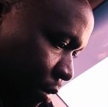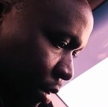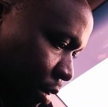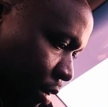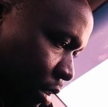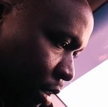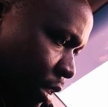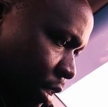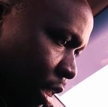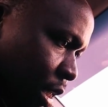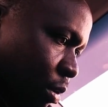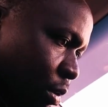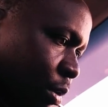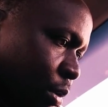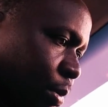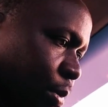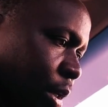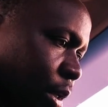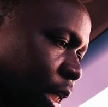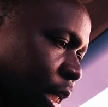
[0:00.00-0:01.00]
it's a good
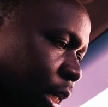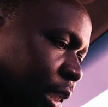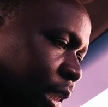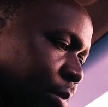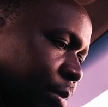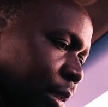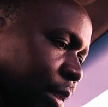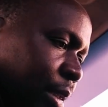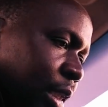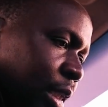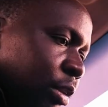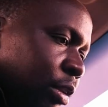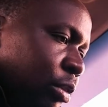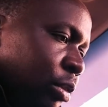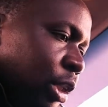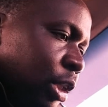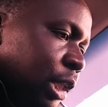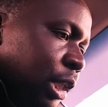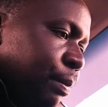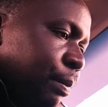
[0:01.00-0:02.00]
product but there's no
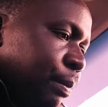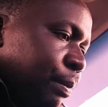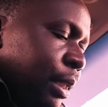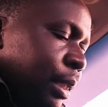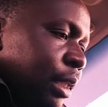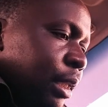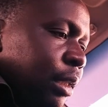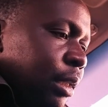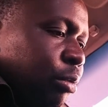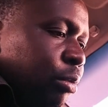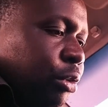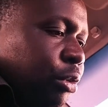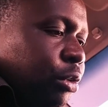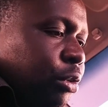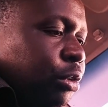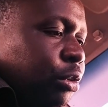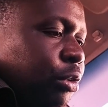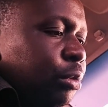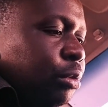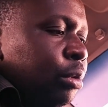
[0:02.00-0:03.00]
display to show
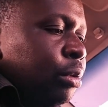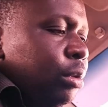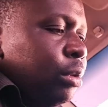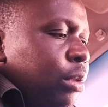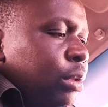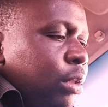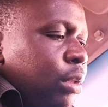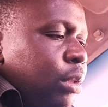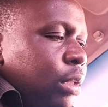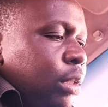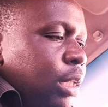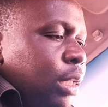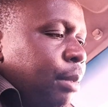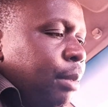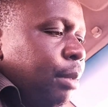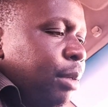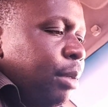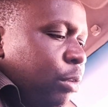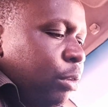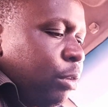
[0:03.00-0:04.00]
you the
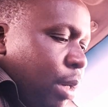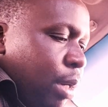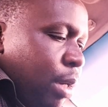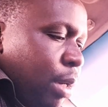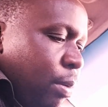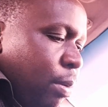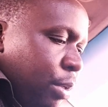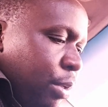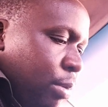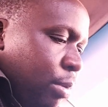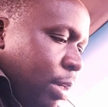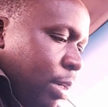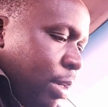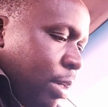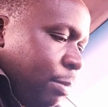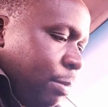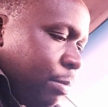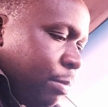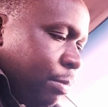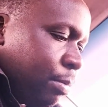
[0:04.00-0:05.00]
amount of power you have
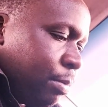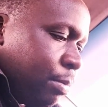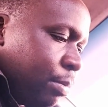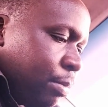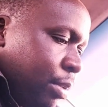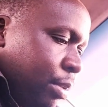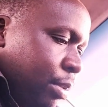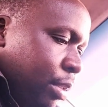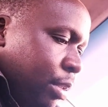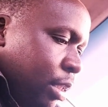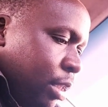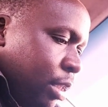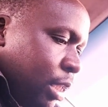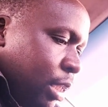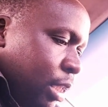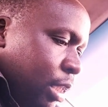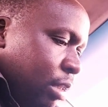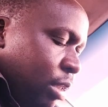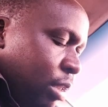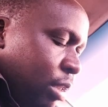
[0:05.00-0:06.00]

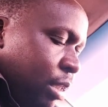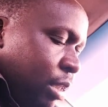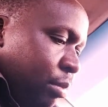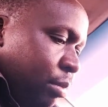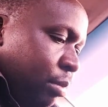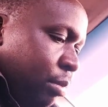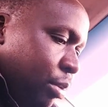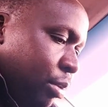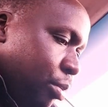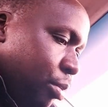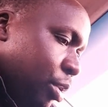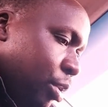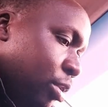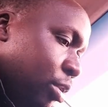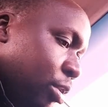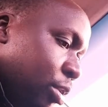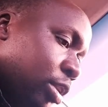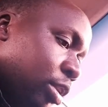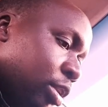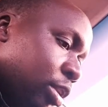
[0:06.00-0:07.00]
anyway maybe
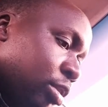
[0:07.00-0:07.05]
because it's